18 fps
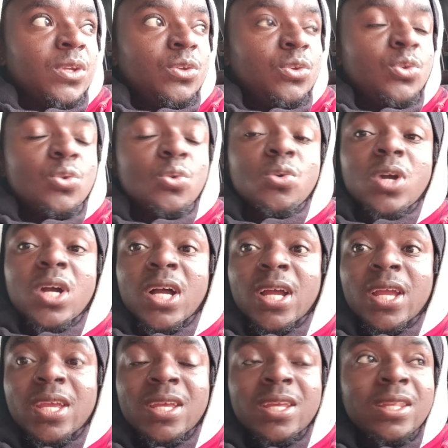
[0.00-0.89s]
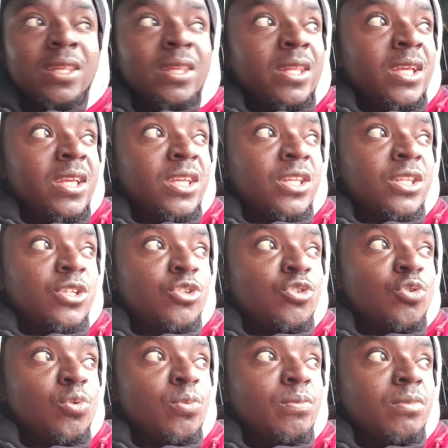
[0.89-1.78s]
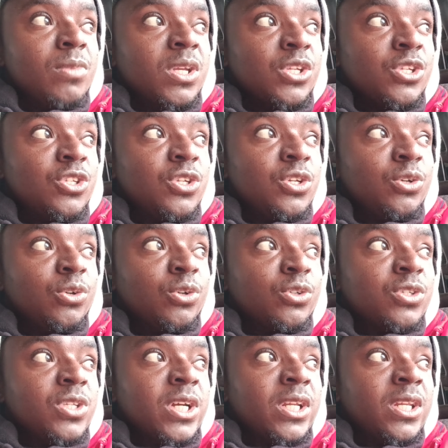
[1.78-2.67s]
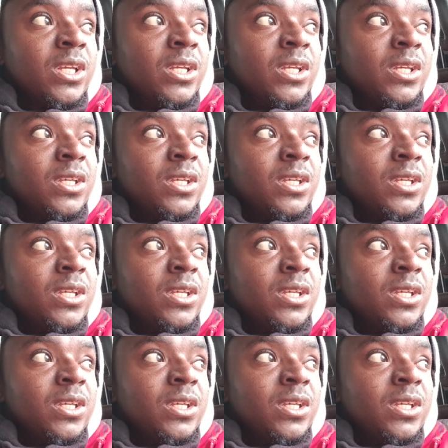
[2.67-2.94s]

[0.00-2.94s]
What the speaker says: You are indeed so mysterious that